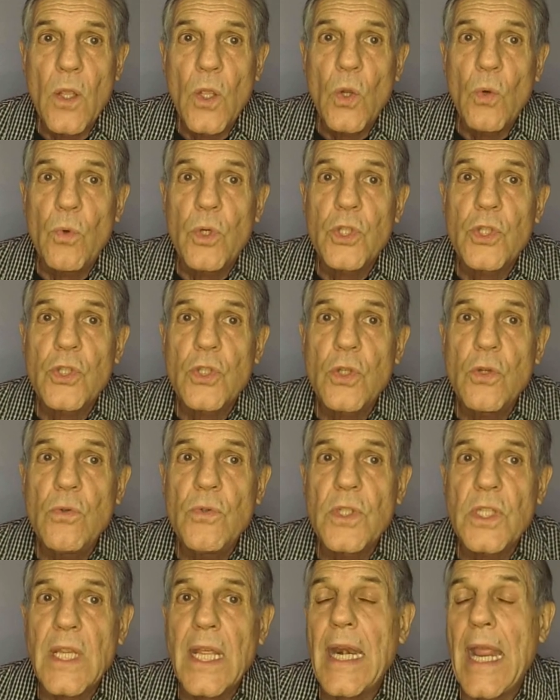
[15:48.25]
which
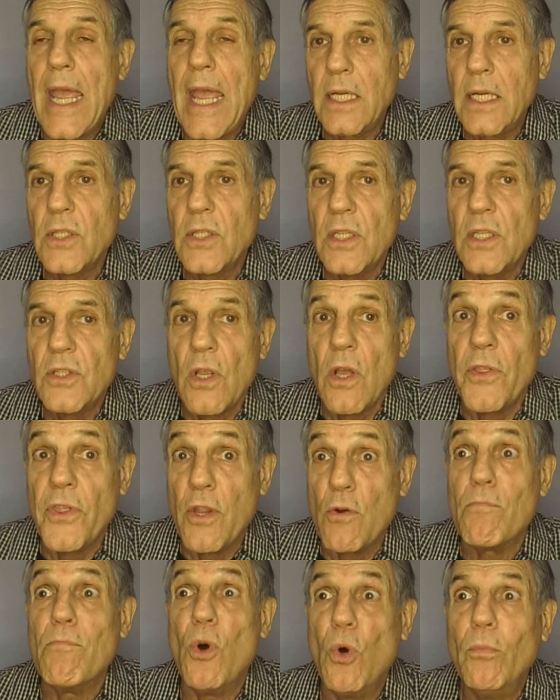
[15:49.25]
students can access on
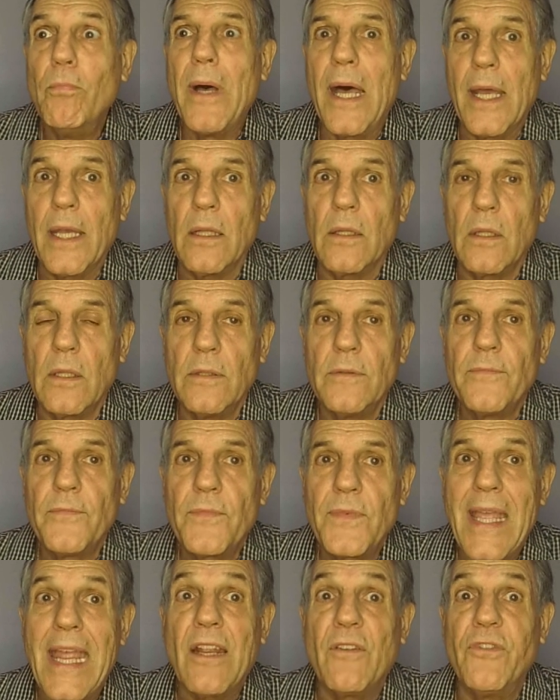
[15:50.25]
their mobile,
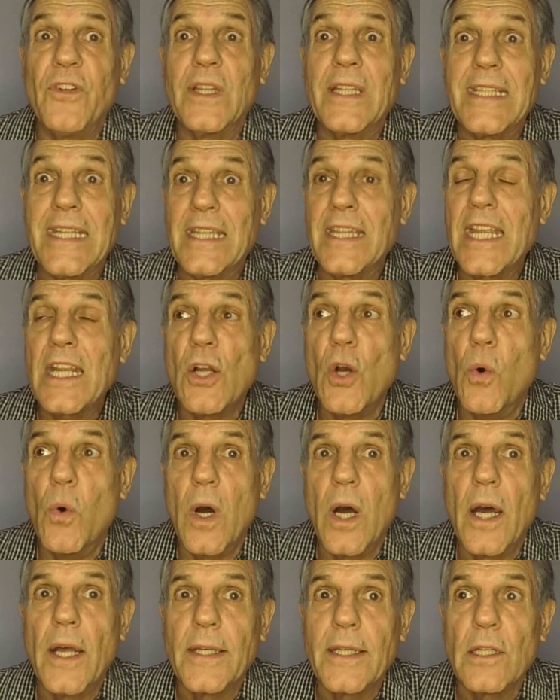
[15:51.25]
thankfully, and they go
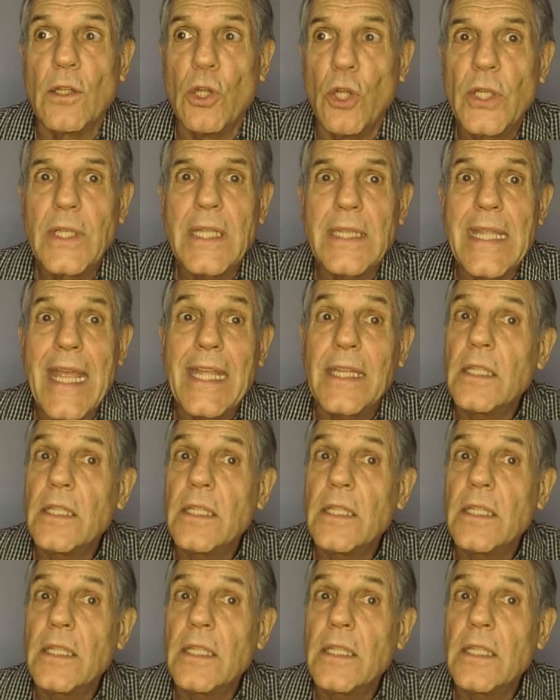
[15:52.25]
on and look at that.